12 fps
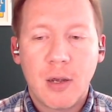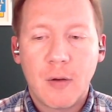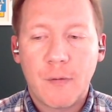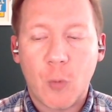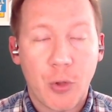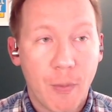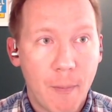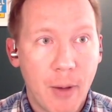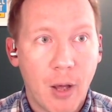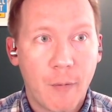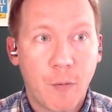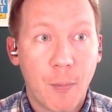from
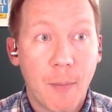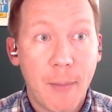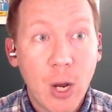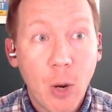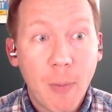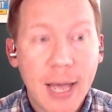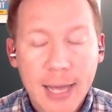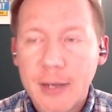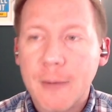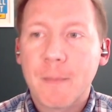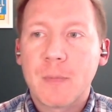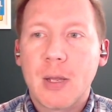the mailbag.
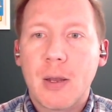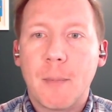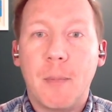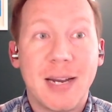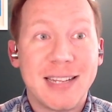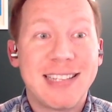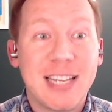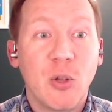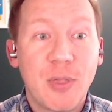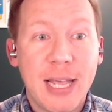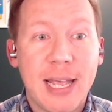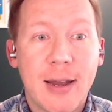But until
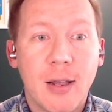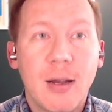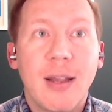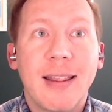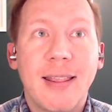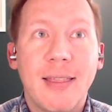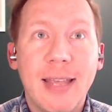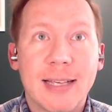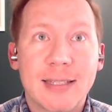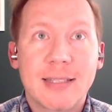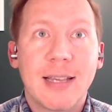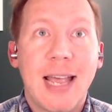then,
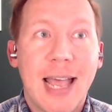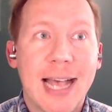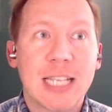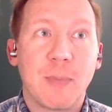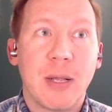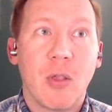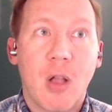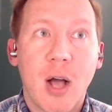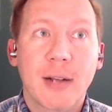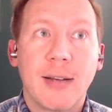this has been Locked On